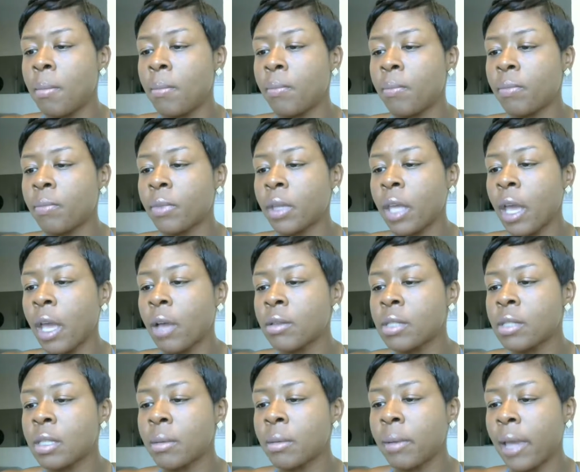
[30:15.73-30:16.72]
Calcium
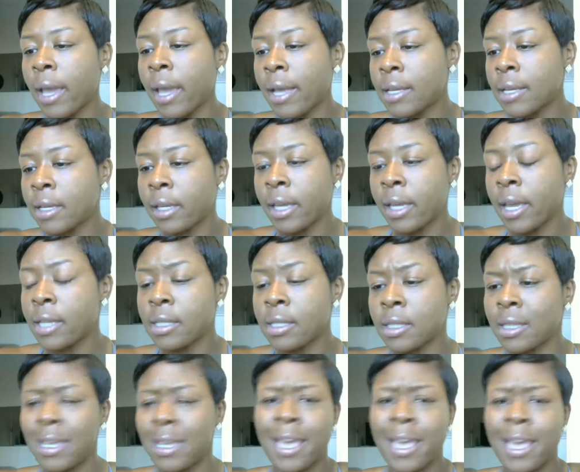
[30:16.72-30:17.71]

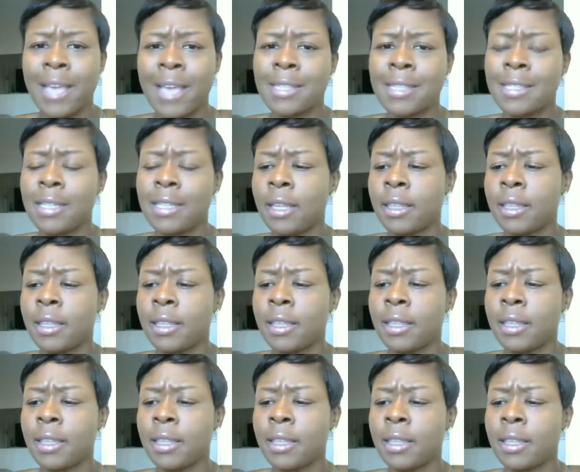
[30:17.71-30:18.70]
caseinate. That's
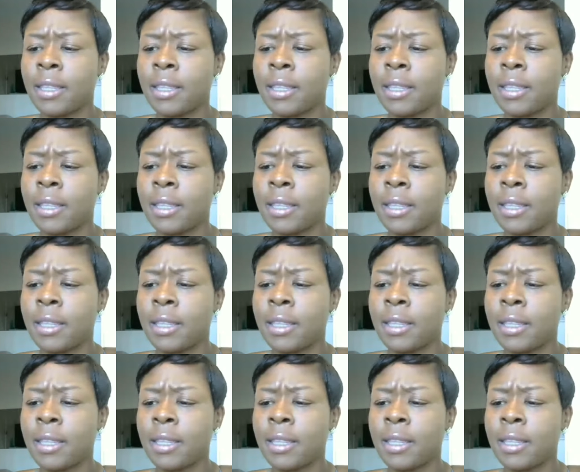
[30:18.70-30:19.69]
something that they
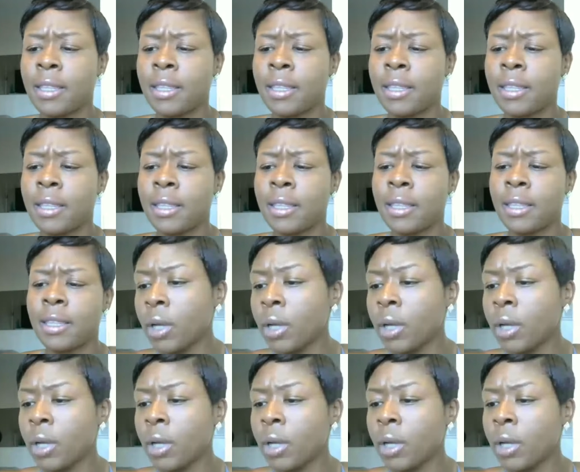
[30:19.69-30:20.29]
take from milk.